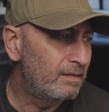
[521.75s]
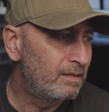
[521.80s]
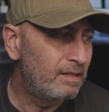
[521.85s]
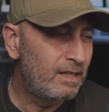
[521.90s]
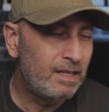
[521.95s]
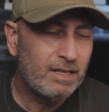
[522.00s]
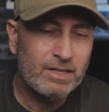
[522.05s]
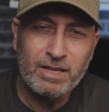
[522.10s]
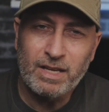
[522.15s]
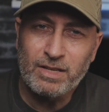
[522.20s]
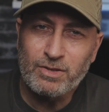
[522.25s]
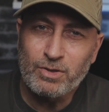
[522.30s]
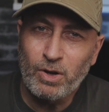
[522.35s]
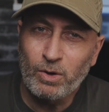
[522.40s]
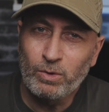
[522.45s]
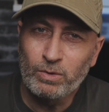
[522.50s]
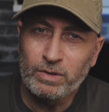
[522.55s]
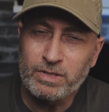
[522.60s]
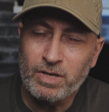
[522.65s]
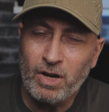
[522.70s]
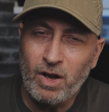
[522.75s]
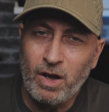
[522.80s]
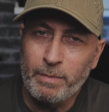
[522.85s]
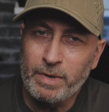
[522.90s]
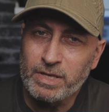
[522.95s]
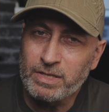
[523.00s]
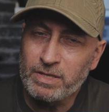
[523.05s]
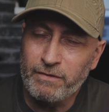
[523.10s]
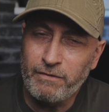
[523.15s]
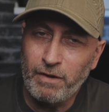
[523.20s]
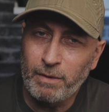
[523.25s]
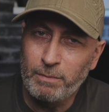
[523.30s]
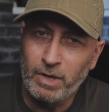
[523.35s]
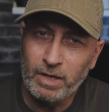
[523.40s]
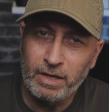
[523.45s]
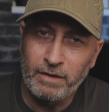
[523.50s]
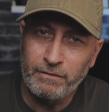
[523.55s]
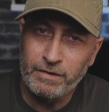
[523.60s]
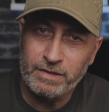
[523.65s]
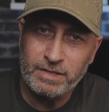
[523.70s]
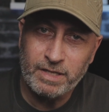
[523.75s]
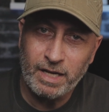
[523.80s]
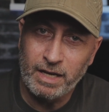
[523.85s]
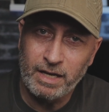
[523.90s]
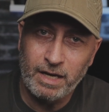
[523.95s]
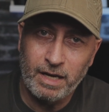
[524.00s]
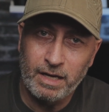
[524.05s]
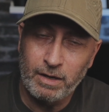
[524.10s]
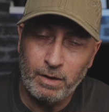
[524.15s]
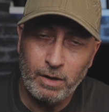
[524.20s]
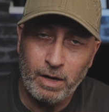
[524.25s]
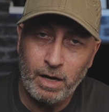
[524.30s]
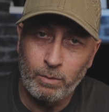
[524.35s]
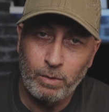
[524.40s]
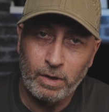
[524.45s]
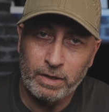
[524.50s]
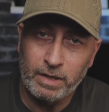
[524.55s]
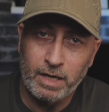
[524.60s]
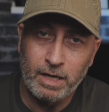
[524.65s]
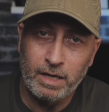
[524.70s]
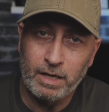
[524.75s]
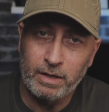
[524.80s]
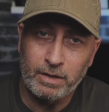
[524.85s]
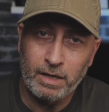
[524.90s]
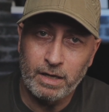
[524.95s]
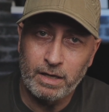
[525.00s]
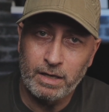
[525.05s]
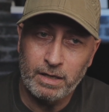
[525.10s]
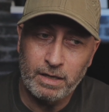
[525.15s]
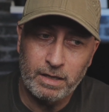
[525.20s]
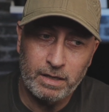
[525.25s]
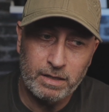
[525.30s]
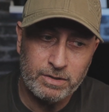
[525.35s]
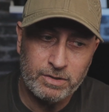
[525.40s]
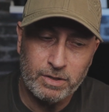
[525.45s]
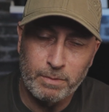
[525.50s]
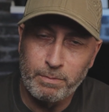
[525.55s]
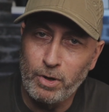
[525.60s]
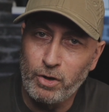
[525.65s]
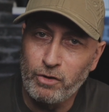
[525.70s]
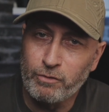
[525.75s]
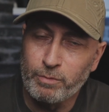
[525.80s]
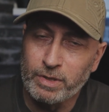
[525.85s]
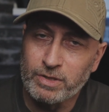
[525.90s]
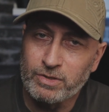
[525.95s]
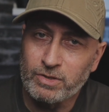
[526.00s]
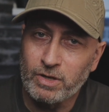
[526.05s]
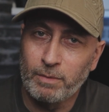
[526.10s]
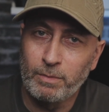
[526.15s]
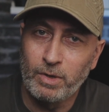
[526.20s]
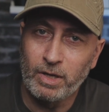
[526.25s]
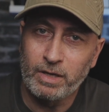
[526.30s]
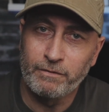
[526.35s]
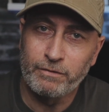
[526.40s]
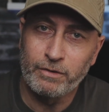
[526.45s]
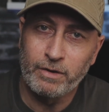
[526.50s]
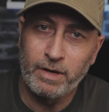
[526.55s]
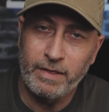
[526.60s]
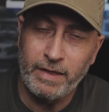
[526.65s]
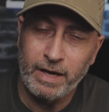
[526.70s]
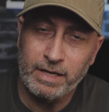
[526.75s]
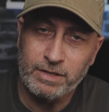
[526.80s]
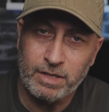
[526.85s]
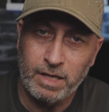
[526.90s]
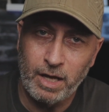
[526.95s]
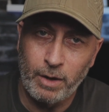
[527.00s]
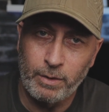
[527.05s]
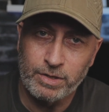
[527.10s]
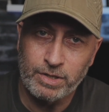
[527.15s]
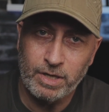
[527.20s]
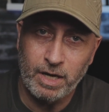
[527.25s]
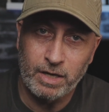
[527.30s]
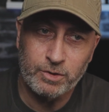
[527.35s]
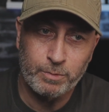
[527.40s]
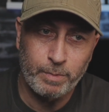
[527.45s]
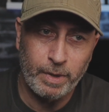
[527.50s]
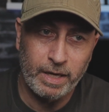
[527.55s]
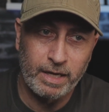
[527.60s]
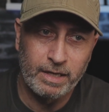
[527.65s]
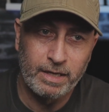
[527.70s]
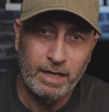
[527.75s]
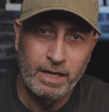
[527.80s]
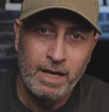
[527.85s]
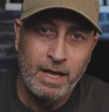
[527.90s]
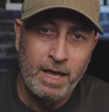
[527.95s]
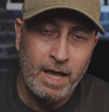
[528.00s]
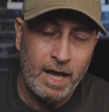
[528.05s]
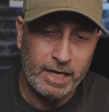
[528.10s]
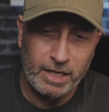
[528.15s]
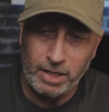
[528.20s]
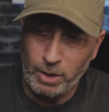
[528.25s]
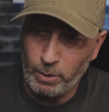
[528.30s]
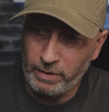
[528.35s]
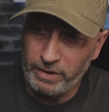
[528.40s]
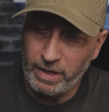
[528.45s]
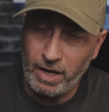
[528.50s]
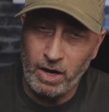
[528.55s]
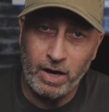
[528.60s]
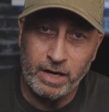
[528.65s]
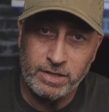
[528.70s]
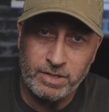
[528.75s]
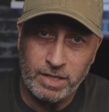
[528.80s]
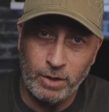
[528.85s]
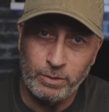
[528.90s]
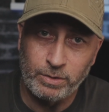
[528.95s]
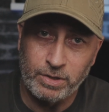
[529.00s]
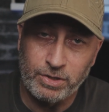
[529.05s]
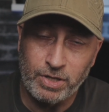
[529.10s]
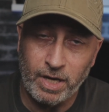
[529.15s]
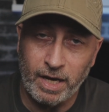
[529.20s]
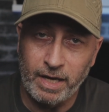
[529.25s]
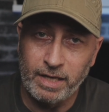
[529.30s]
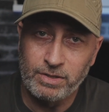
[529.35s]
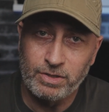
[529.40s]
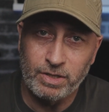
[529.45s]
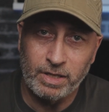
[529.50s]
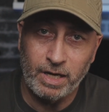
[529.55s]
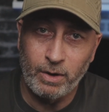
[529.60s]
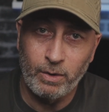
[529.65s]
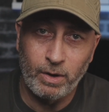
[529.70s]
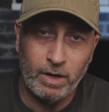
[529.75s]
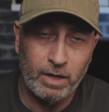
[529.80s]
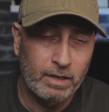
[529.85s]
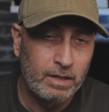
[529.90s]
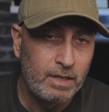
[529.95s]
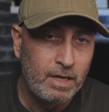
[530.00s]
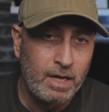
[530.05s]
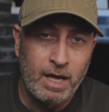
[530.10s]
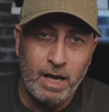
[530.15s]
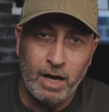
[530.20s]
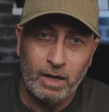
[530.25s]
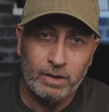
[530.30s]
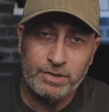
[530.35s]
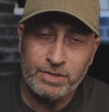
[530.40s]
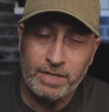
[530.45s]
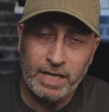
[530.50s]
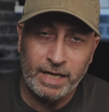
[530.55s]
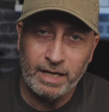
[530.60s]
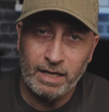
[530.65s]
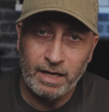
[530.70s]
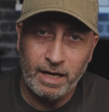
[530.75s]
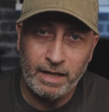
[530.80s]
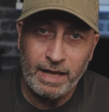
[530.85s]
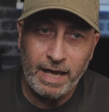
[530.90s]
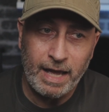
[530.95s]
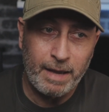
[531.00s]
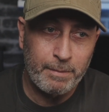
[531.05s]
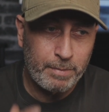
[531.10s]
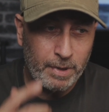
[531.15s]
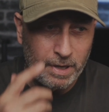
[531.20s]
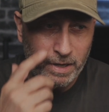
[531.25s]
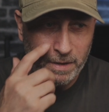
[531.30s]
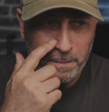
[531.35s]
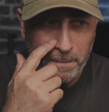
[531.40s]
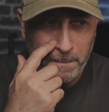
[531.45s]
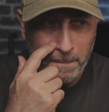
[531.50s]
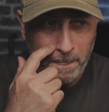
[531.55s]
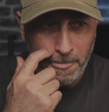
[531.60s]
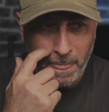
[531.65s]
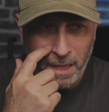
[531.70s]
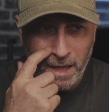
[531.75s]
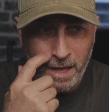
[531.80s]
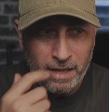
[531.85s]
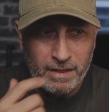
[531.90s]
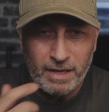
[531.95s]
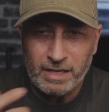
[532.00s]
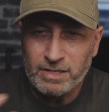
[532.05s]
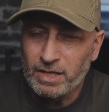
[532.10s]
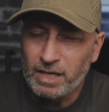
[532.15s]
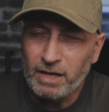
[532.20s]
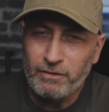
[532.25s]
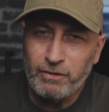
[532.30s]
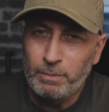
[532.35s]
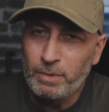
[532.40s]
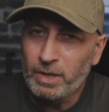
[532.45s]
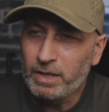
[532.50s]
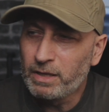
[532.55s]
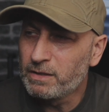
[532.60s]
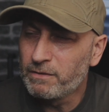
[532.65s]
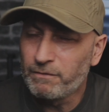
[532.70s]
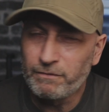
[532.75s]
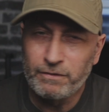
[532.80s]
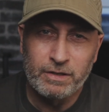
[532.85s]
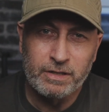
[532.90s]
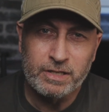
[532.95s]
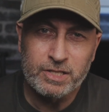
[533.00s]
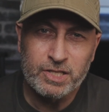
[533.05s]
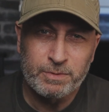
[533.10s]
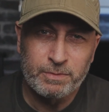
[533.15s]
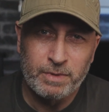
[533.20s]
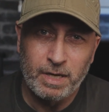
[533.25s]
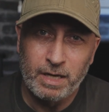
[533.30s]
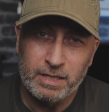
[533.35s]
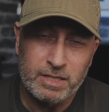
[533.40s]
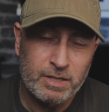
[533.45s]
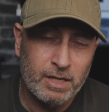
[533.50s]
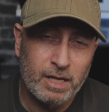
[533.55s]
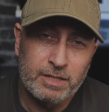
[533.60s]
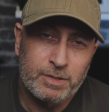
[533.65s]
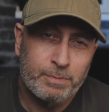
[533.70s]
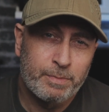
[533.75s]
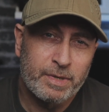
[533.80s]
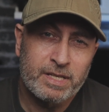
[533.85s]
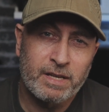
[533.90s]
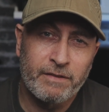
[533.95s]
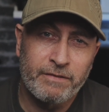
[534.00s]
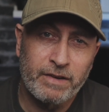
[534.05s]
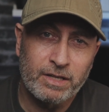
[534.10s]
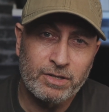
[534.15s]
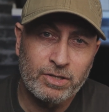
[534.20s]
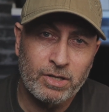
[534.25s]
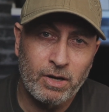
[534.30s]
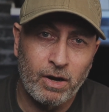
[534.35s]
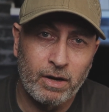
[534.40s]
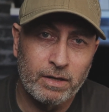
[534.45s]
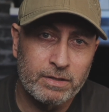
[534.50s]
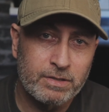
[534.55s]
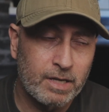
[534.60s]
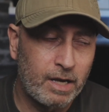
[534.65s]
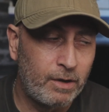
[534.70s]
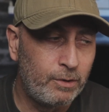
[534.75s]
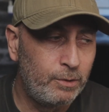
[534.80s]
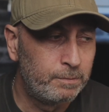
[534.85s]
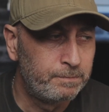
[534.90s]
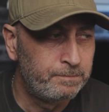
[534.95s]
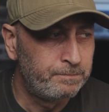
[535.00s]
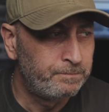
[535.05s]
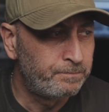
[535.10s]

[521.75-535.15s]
it's not all the time. It's if I'm looking for, say, I want some movement, so I'm looking for that slower shutter speed, and I don't want the ISO to change, you know, I'll set it like that. But that's only if I'm looking for a specific shot. So